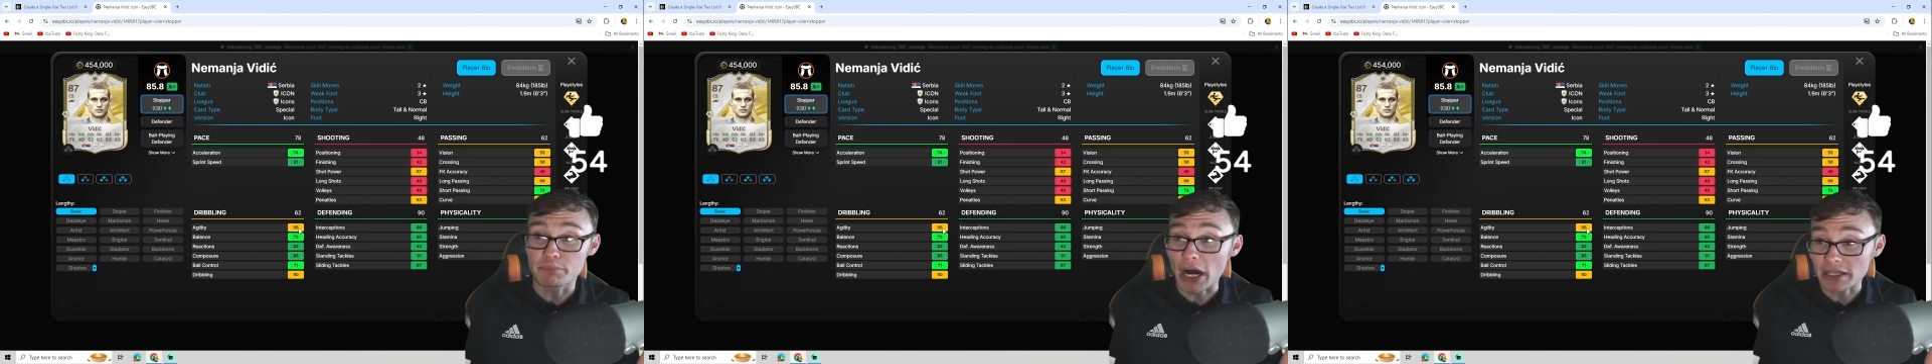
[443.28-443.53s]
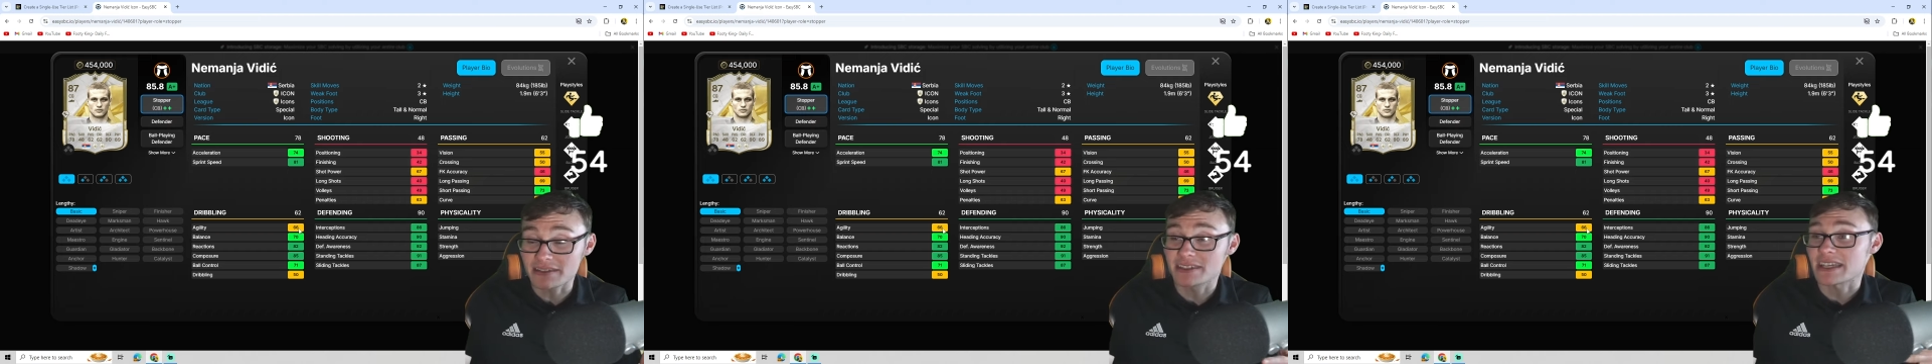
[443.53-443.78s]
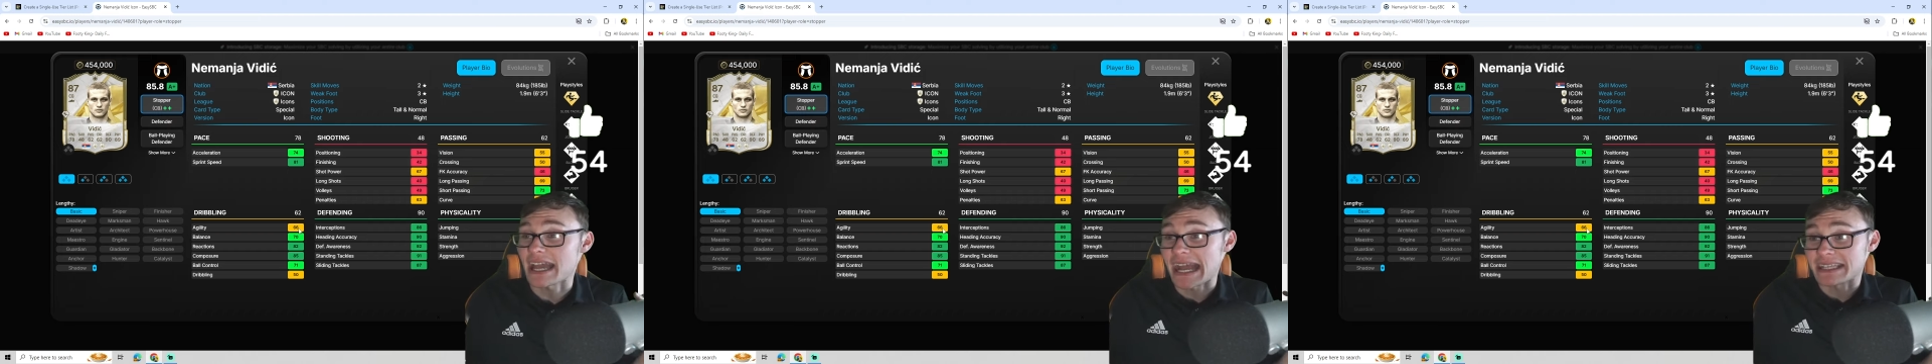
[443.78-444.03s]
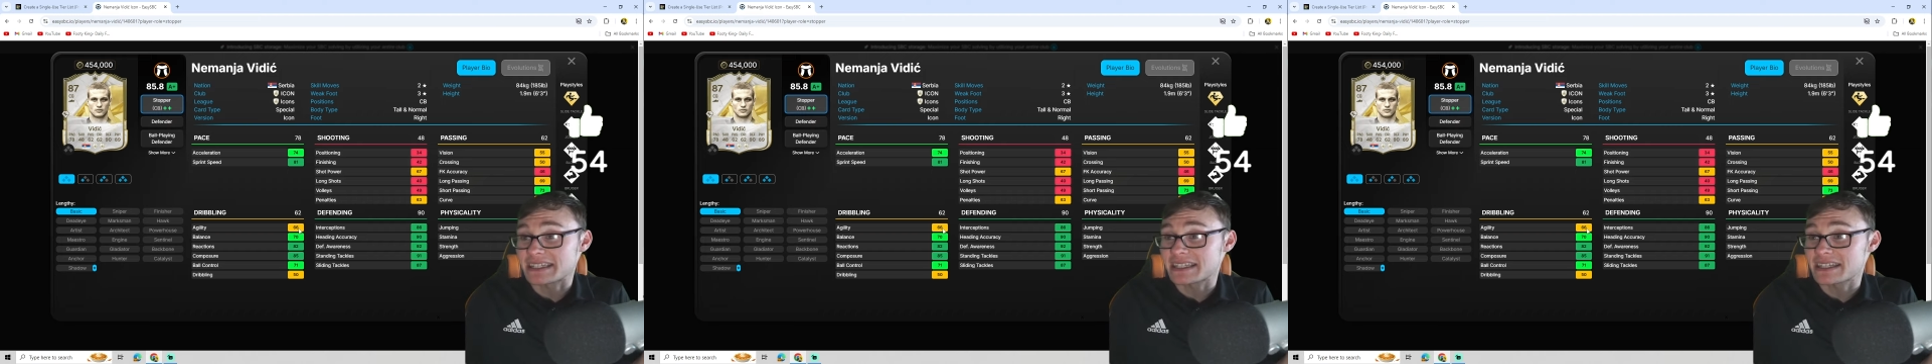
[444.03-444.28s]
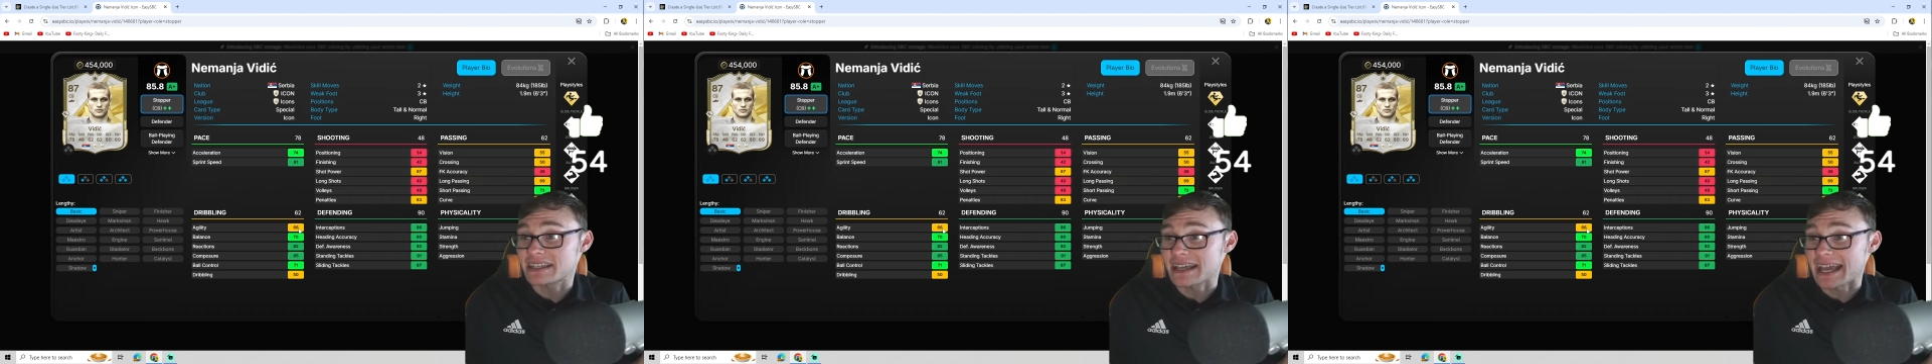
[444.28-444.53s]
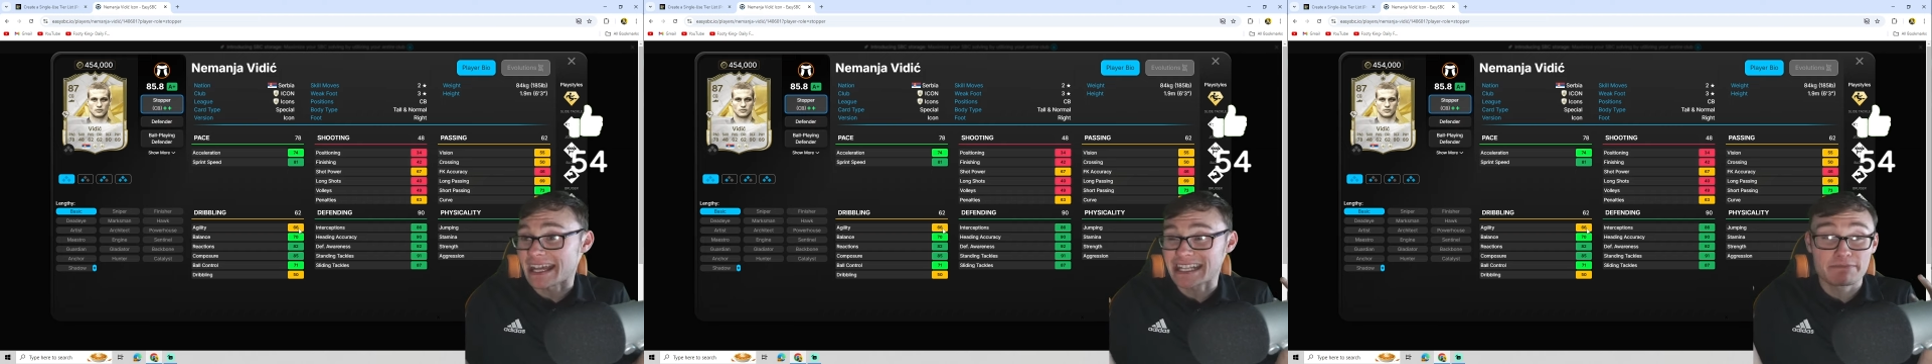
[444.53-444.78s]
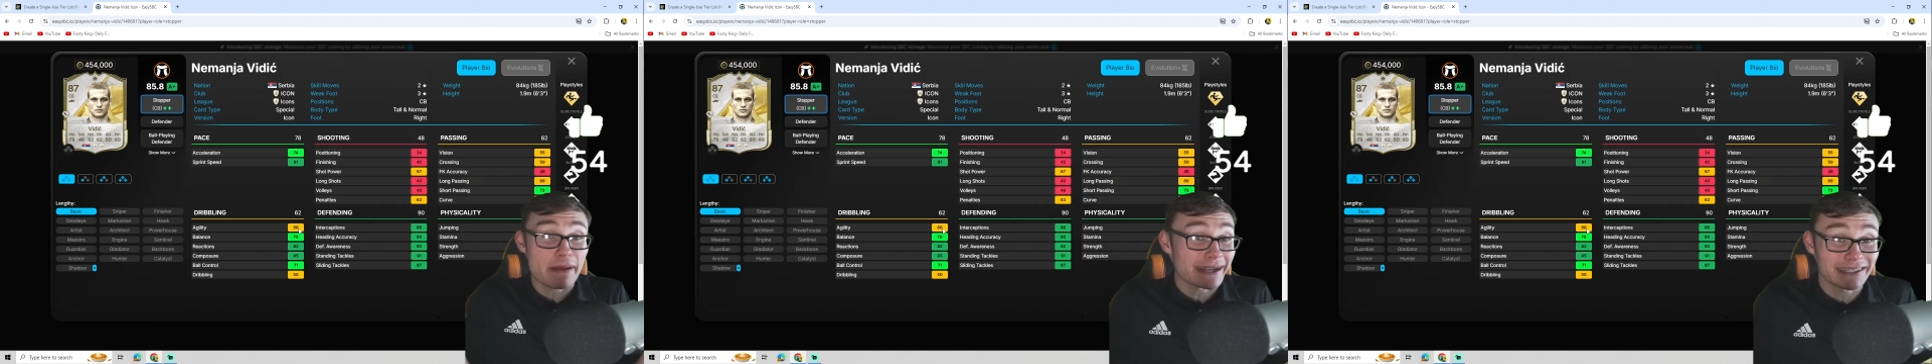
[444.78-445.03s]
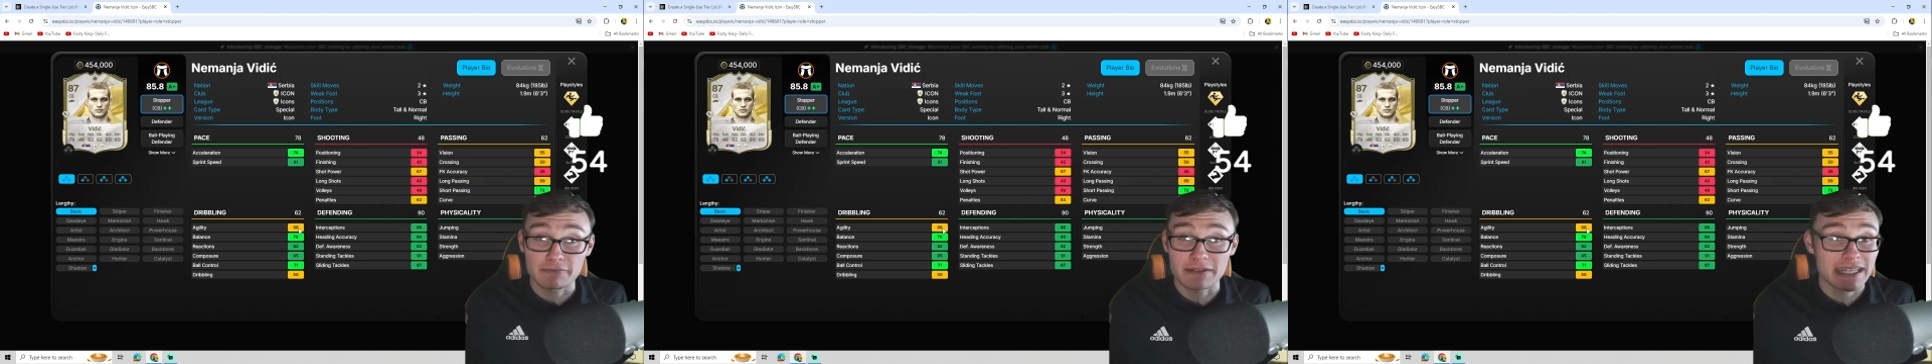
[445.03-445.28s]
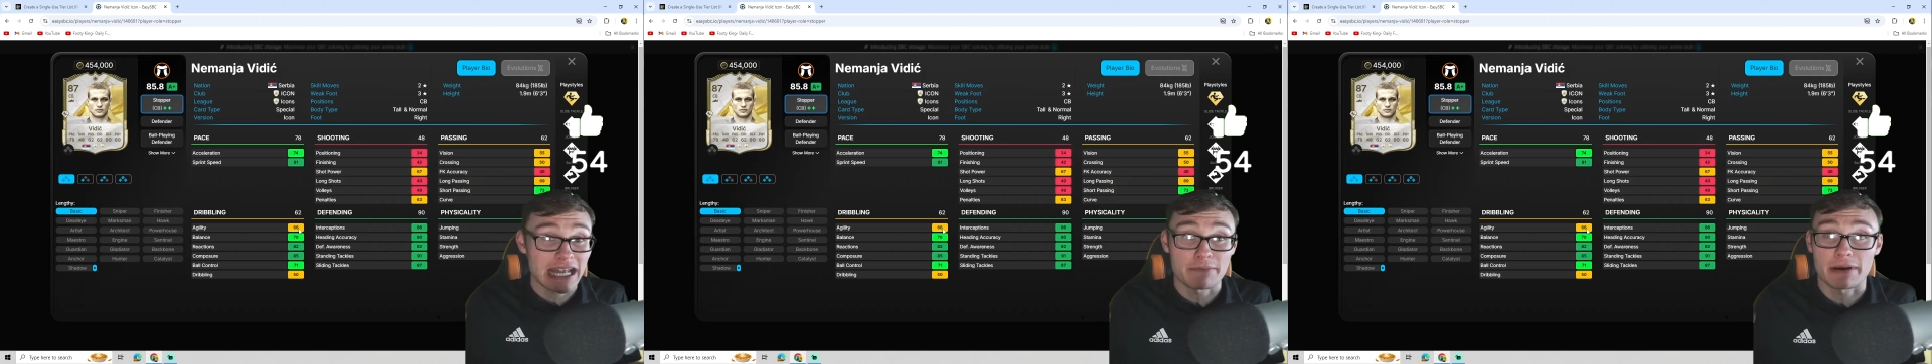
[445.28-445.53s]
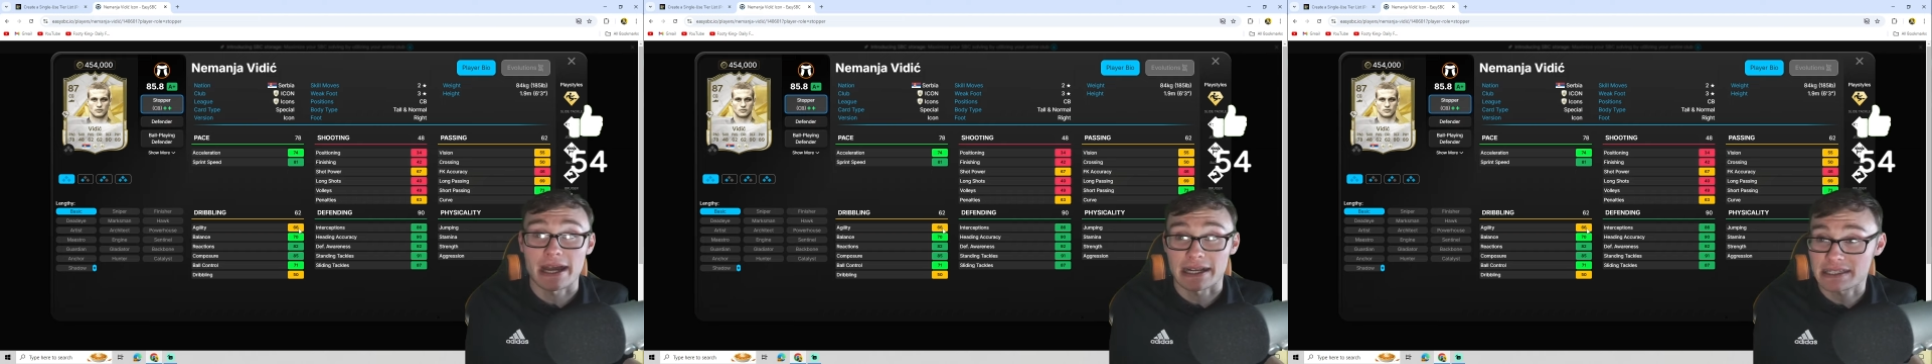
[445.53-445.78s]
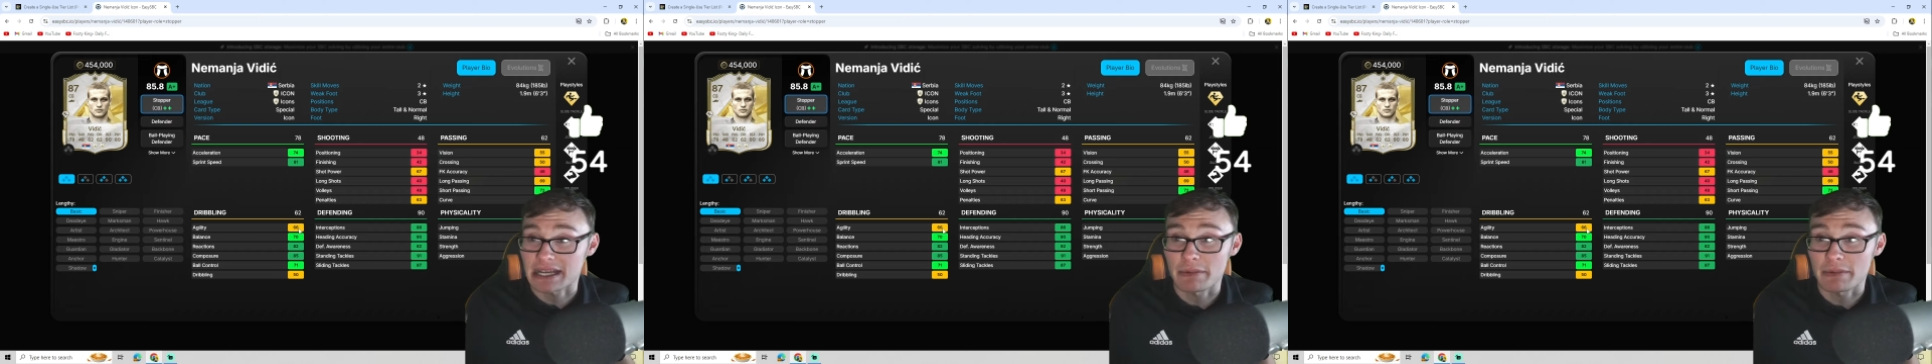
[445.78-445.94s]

but it's expected with centre backs.